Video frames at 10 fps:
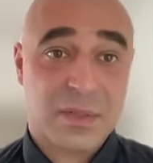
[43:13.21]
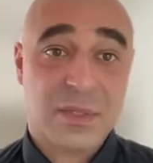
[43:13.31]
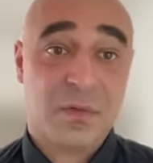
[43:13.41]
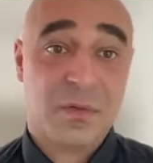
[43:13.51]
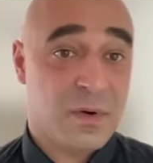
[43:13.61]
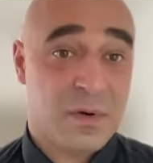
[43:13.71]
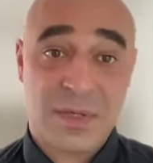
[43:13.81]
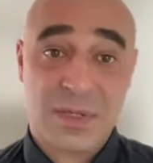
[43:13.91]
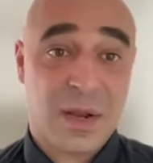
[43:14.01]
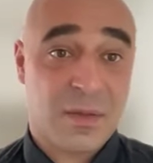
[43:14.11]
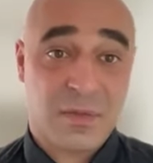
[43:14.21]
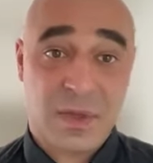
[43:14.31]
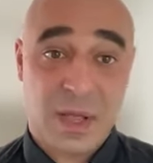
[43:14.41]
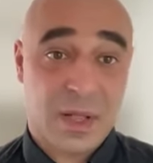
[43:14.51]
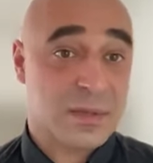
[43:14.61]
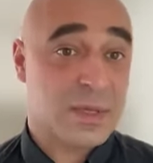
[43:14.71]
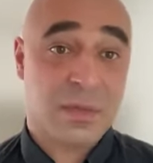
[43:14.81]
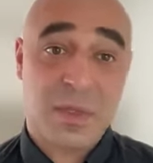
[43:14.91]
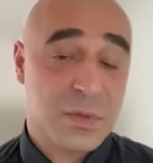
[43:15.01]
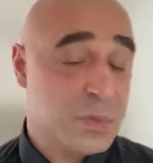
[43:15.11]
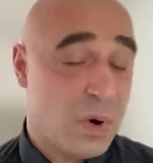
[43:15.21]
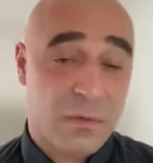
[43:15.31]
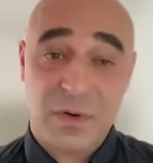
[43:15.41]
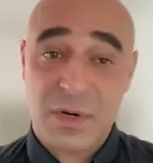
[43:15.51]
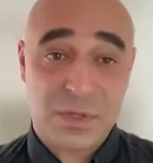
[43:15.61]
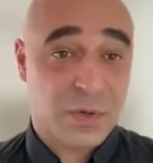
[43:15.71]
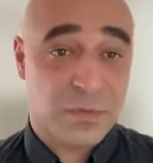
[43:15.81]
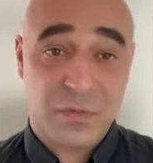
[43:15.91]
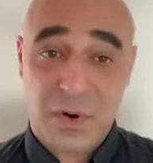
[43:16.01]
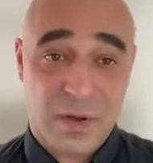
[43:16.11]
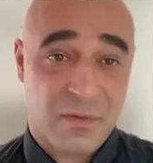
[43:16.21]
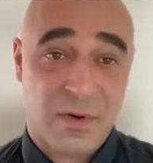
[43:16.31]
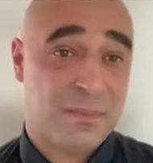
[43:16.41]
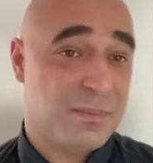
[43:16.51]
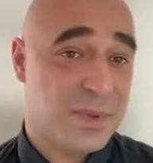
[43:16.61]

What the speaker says: So if there is anything else, and this offer is good forever.